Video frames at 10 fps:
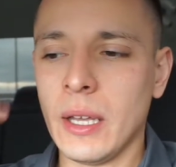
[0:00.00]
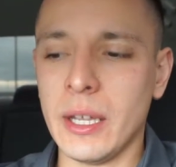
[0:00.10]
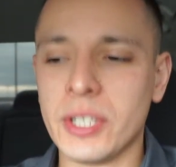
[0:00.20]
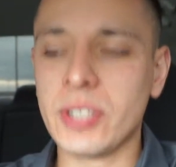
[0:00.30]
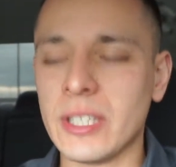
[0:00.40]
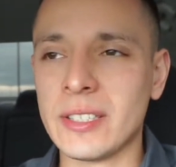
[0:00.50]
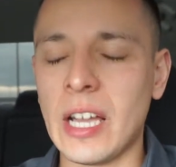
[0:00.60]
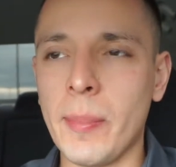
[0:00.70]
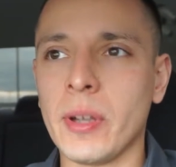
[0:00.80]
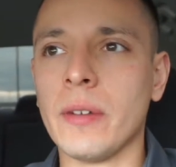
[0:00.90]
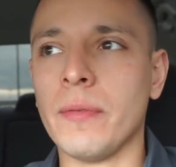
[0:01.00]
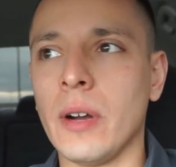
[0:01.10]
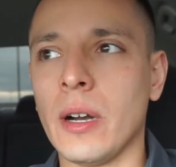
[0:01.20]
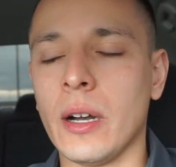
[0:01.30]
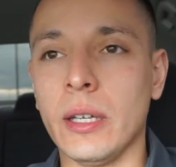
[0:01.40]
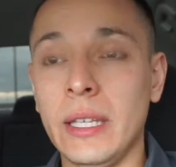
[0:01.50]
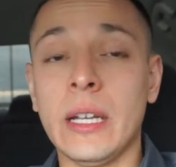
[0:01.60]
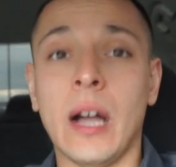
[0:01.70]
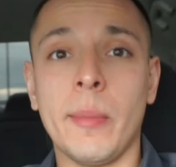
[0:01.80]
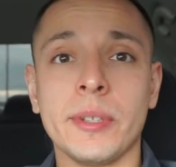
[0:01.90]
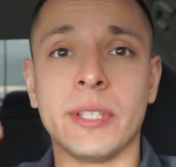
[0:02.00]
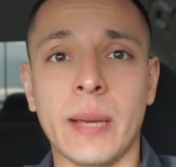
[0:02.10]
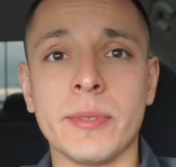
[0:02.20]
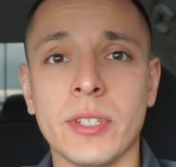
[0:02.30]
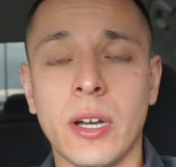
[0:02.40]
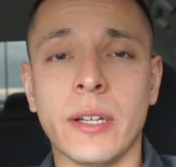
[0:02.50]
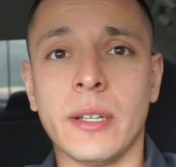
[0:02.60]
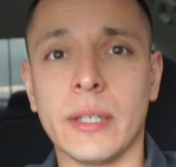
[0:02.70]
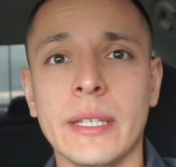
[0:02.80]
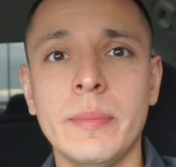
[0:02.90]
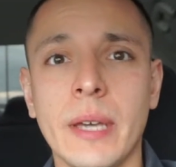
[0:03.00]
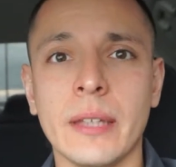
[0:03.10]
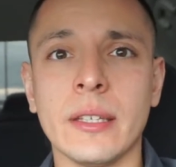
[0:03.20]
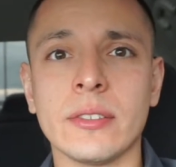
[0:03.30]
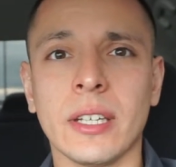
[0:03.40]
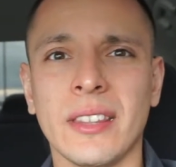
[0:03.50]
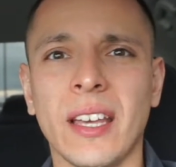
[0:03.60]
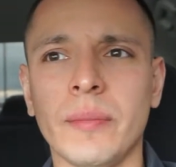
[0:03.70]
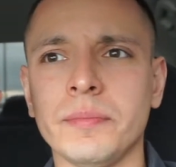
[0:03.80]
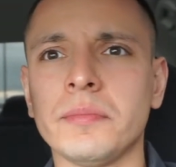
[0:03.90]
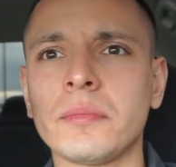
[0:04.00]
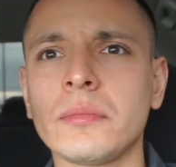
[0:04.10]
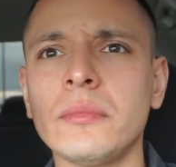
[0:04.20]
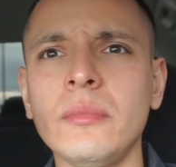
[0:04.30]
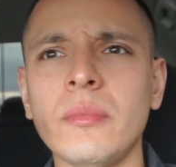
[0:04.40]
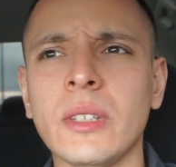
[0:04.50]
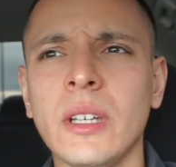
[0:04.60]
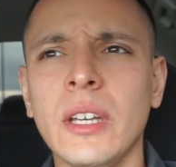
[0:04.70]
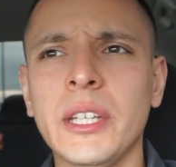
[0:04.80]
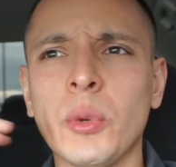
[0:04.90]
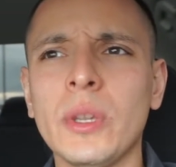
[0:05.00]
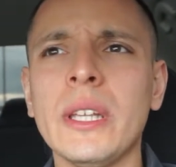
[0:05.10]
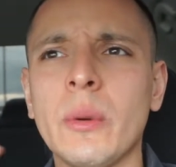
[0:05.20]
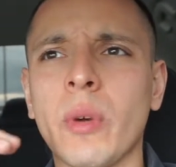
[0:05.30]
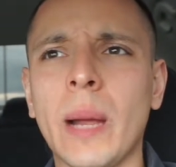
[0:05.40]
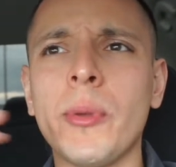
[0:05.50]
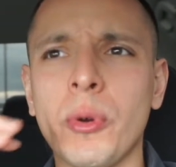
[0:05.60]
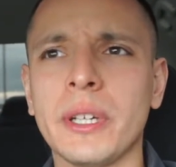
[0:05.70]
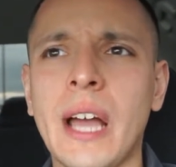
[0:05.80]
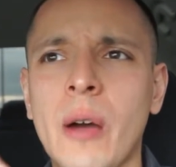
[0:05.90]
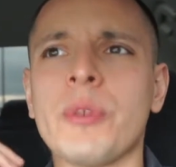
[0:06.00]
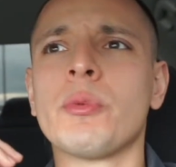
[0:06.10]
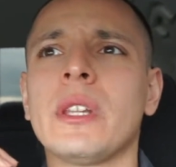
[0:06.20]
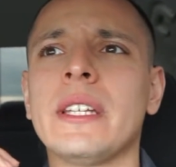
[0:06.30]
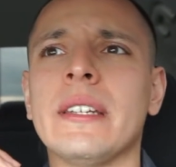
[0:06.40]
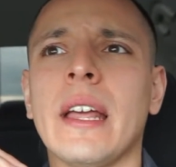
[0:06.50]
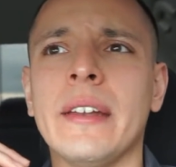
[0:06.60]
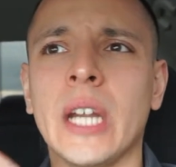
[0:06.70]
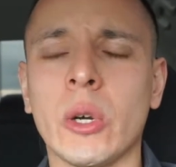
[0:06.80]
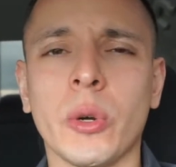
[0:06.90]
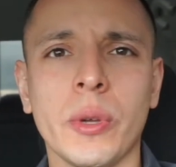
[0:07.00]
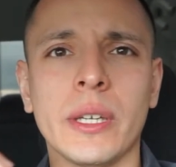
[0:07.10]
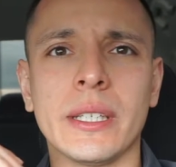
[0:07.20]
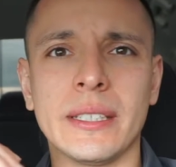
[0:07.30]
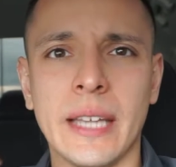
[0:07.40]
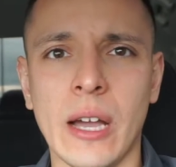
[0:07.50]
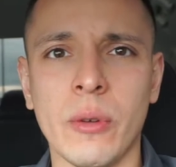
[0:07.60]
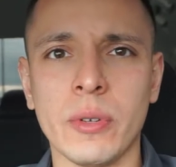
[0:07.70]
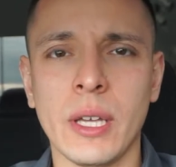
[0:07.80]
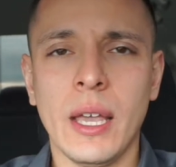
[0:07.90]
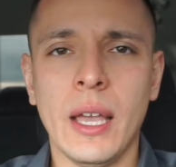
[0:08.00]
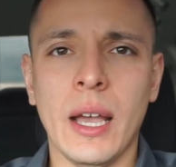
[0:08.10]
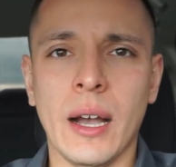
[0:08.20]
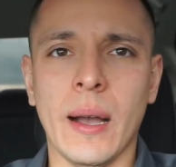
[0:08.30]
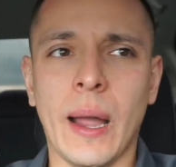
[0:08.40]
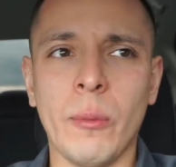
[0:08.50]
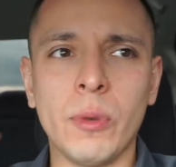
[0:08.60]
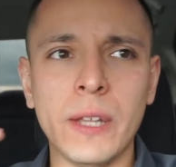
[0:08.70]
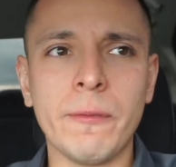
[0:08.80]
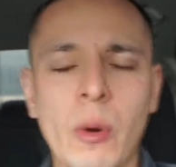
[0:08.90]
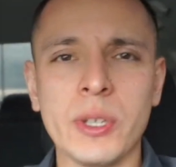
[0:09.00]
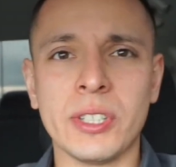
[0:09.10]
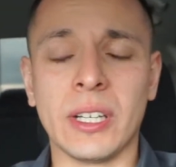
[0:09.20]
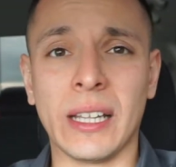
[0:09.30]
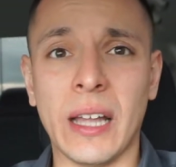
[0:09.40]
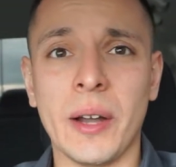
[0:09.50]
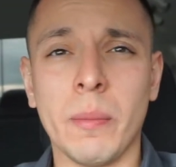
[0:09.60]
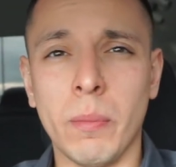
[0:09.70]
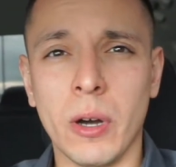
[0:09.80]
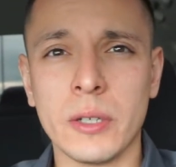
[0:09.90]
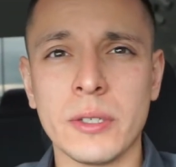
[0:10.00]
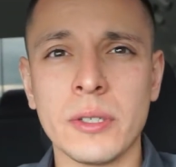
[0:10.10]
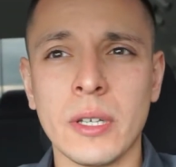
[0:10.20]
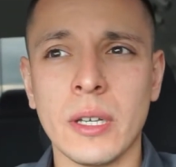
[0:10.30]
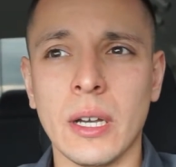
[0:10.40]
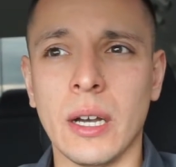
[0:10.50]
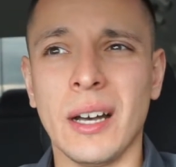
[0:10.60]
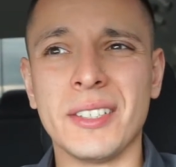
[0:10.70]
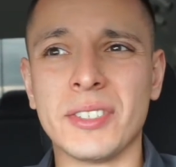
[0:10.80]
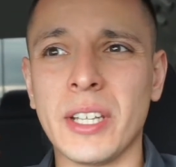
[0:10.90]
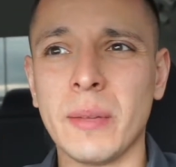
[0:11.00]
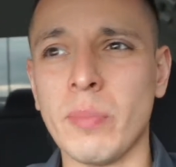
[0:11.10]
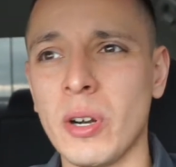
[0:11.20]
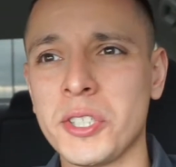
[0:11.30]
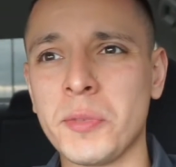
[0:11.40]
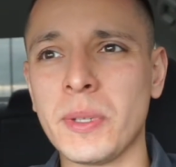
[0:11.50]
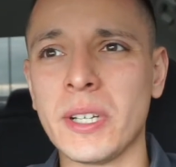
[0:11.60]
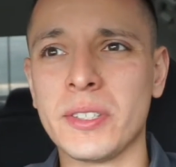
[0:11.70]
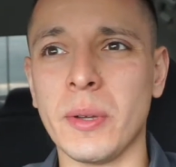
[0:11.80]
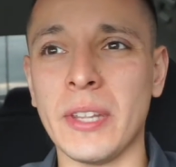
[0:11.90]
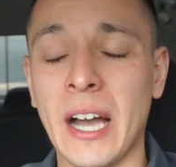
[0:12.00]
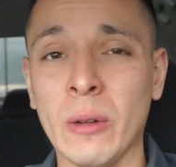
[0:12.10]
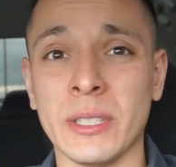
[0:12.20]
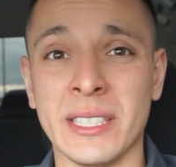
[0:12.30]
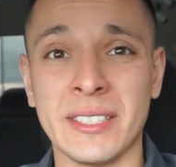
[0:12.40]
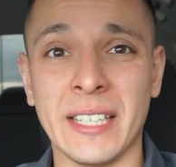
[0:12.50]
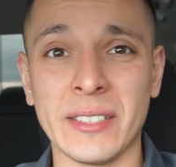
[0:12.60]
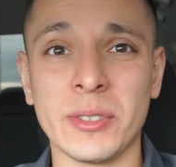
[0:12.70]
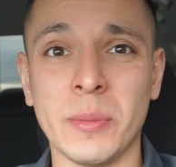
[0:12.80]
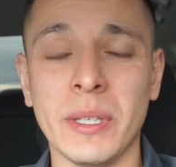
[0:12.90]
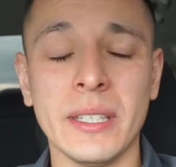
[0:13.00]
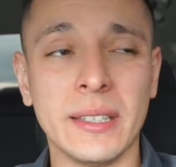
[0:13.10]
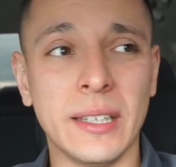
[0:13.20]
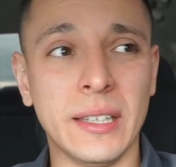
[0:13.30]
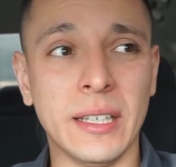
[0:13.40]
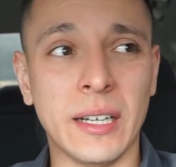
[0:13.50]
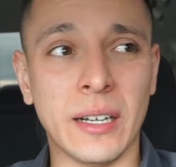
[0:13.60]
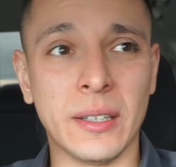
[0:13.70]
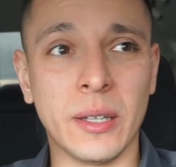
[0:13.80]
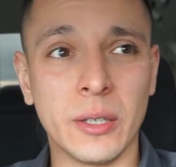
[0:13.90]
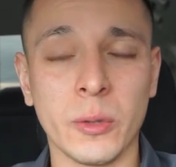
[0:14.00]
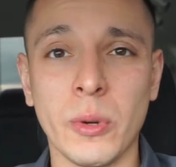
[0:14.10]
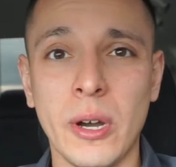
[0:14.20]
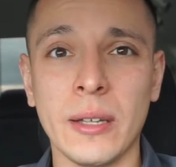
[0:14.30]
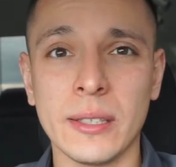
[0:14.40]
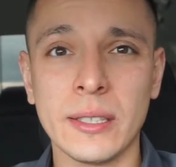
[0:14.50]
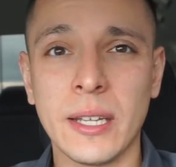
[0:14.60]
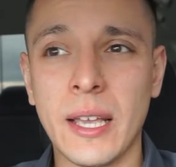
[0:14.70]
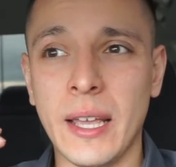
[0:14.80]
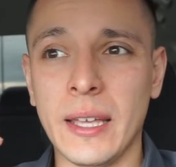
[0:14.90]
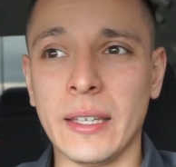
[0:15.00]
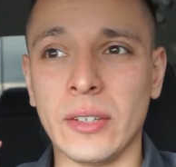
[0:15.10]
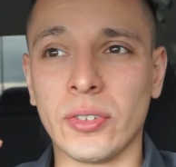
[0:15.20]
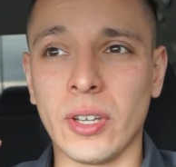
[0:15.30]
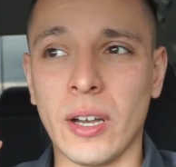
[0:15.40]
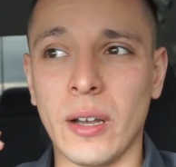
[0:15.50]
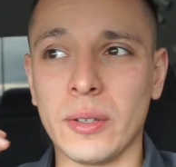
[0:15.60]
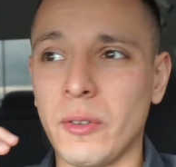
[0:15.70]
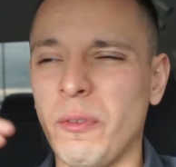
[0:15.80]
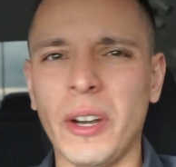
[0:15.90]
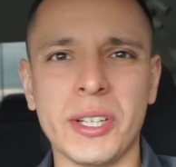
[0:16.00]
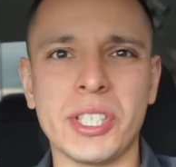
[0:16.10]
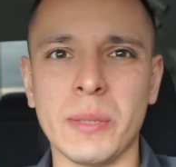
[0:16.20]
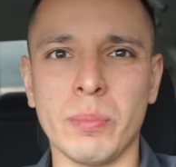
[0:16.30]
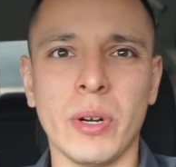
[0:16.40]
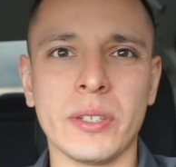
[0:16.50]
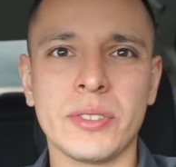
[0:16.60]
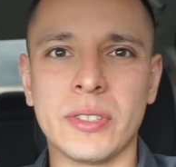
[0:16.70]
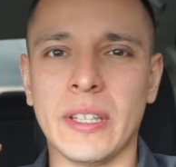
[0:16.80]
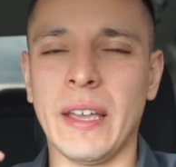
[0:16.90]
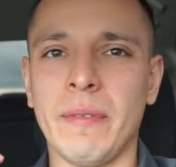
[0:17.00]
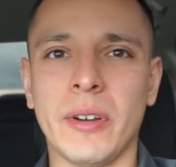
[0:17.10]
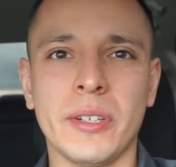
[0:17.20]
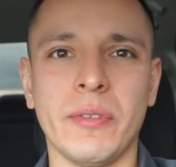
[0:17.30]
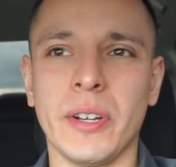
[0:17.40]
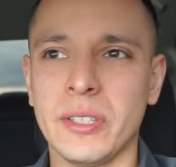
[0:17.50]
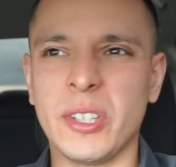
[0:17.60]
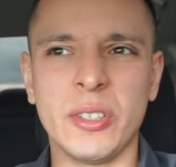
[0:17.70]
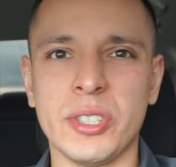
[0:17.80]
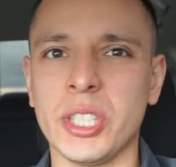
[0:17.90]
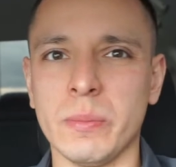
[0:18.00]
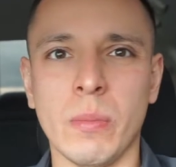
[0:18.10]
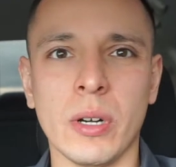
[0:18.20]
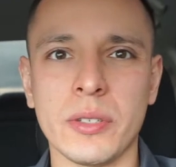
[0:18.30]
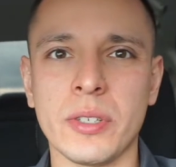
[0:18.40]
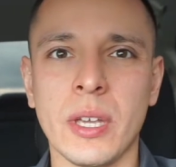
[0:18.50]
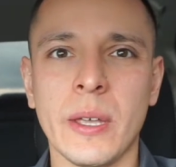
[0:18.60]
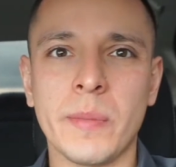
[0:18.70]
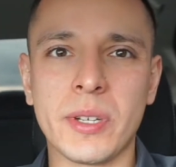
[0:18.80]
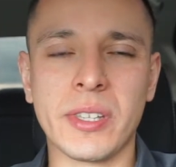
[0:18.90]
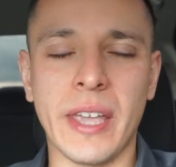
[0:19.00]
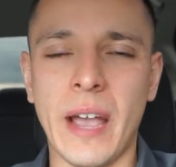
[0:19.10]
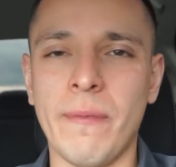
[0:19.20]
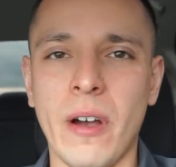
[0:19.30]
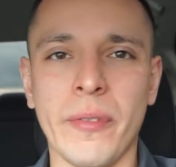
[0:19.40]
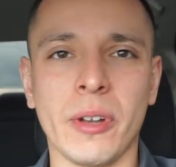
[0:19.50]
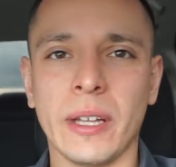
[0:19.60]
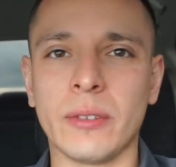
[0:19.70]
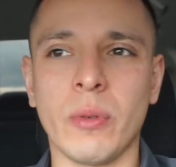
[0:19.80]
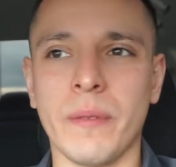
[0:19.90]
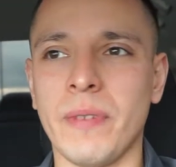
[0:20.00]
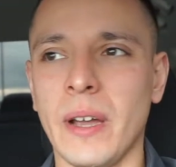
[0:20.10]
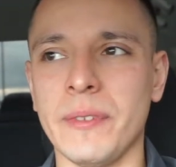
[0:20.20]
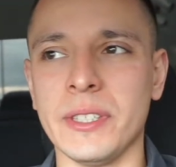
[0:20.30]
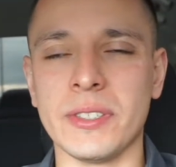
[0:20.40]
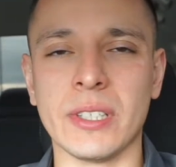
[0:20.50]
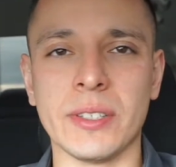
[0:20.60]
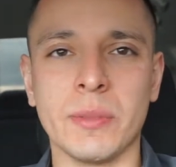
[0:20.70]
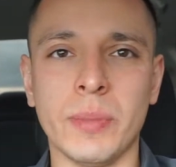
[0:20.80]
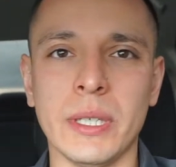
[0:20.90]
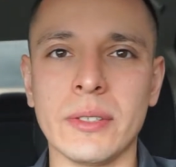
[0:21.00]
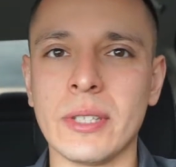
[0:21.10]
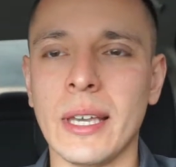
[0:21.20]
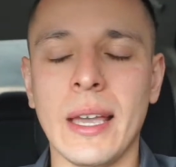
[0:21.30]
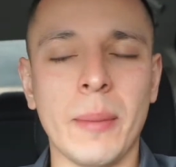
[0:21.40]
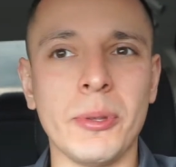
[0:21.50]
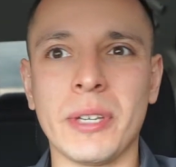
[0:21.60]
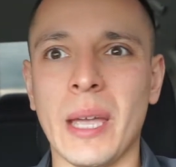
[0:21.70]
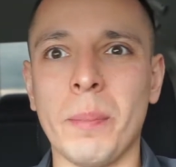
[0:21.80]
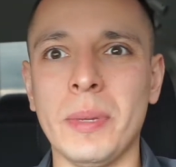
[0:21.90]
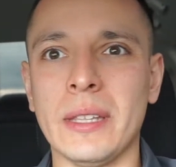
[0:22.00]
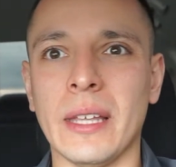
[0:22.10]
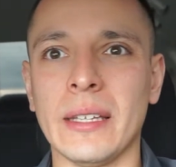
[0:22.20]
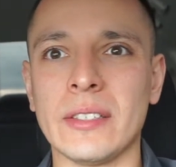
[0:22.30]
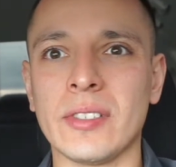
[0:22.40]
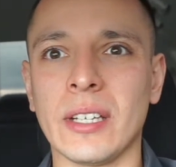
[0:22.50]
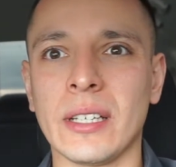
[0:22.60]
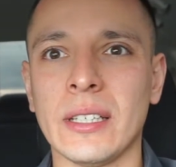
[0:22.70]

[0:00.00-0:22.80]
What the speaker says: And just on the topic of e-commerce and Amazon and eBay, things like that, what I'm doing now is really narrowing it down. I really focused on a lot of books, and just getting books, just because the outlet that's next to me, the Goodwill outlet, is they're very cheap books. They have very dirt cheap books, especially half off. They're like 25-50 cents a piece. I mean, you can't beat that. It's like